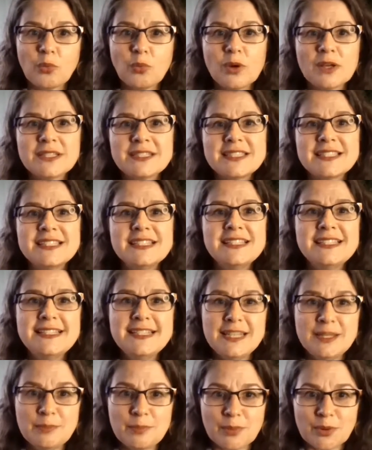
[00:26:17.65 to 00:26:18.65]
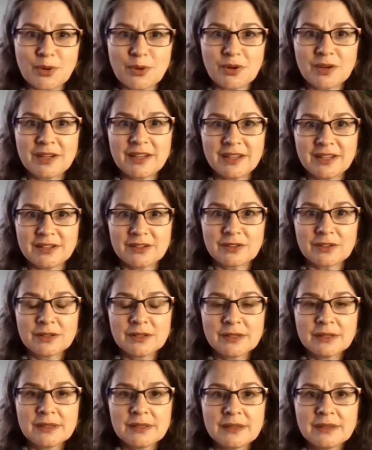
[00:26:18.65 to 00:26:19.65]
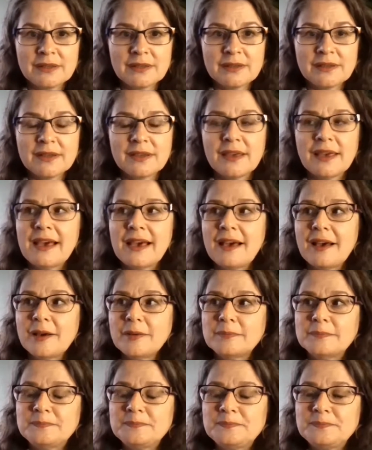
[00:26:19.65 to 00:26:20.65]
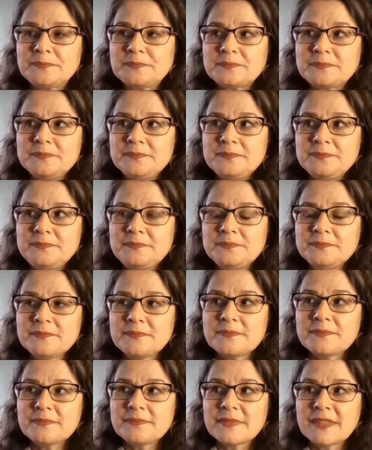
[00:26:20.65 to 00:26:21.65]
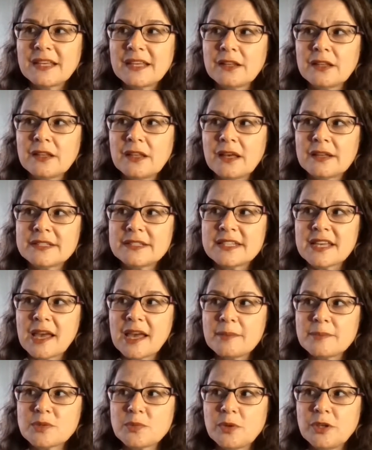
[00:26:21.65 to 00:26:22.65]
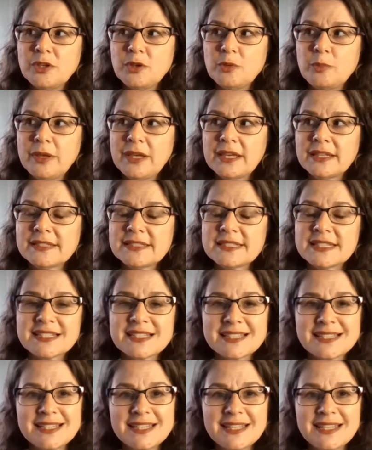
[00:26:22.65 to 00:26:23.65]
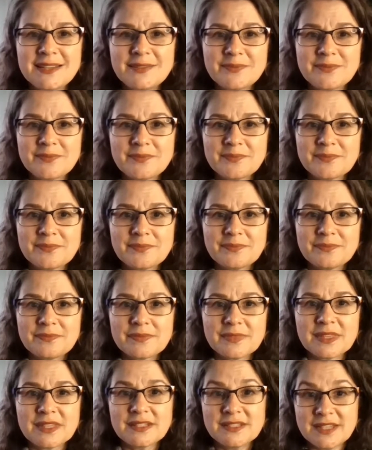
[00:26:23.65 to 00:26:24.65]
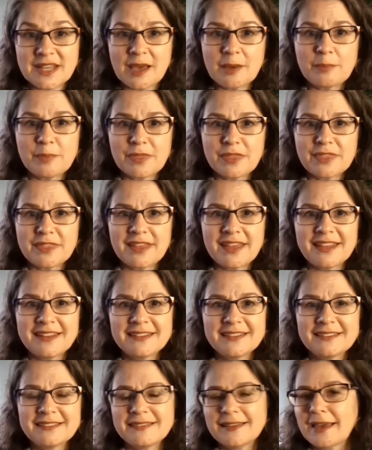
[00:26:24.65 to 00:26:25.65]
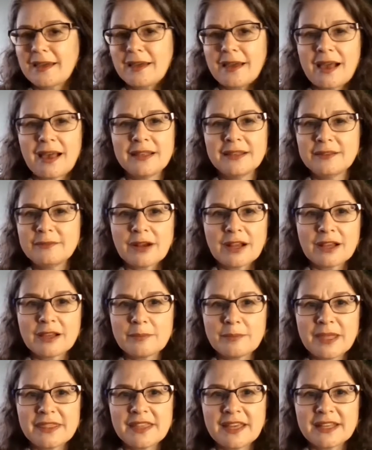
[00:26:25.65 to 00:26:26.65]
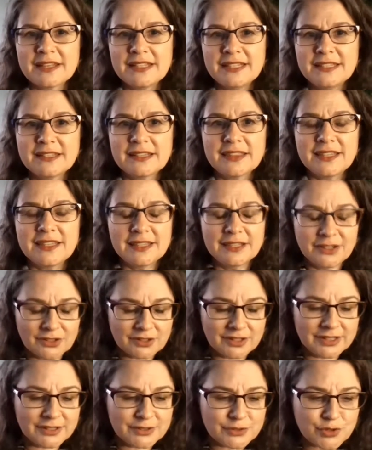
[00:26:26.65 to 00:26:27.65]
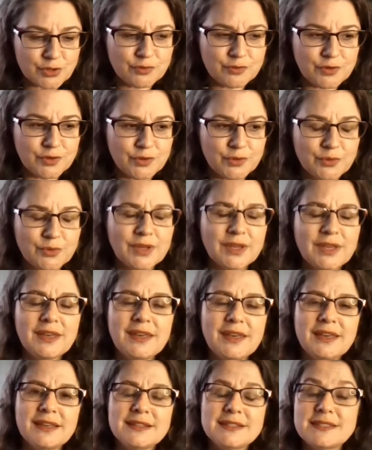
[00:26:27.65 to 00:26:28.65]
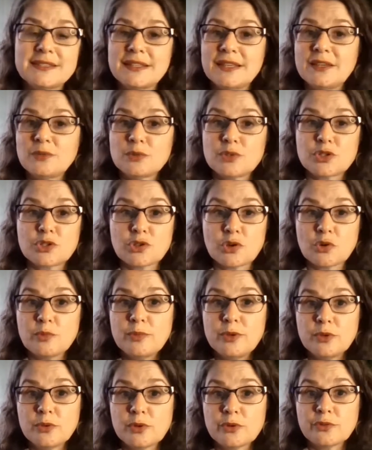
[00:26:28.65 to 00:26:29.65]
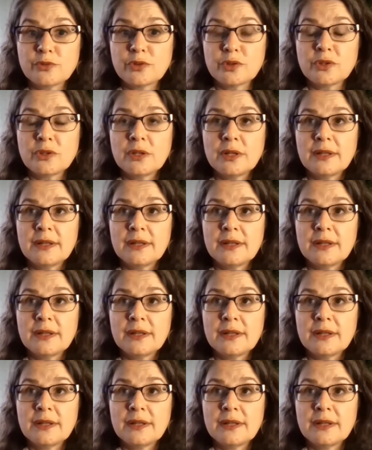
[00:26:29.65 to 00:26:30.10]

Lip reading: What's deeper here? A lot of times when you begin to see the depth, and I highly recommend that Edith Eger interview, it was so beautiful.